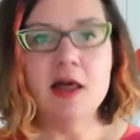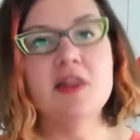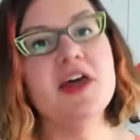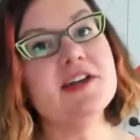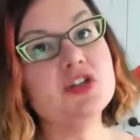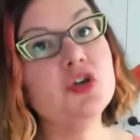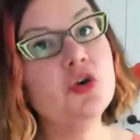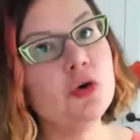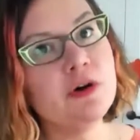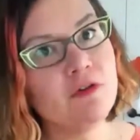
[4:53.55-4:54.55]
that's
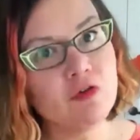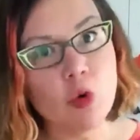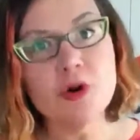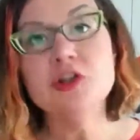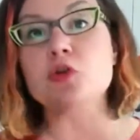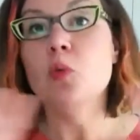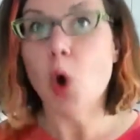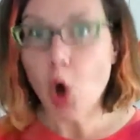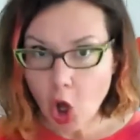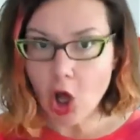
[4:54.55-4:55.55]
good for you
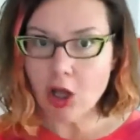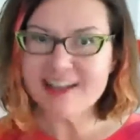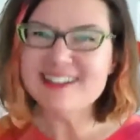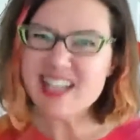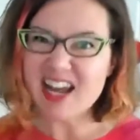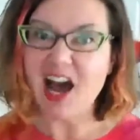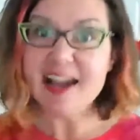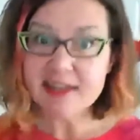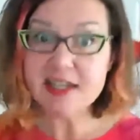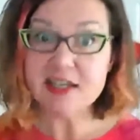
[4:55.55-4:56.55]
all and say,
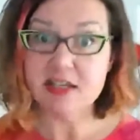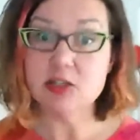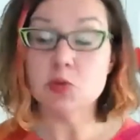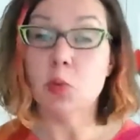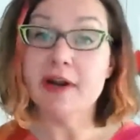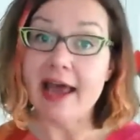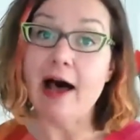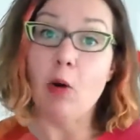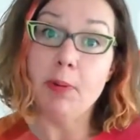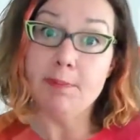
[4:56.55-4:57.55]
I think this would
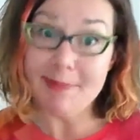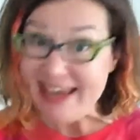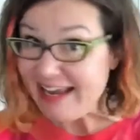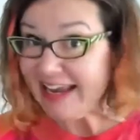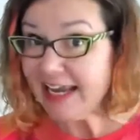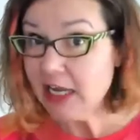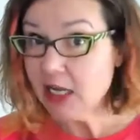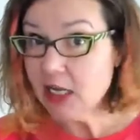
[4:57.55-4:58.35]
help me.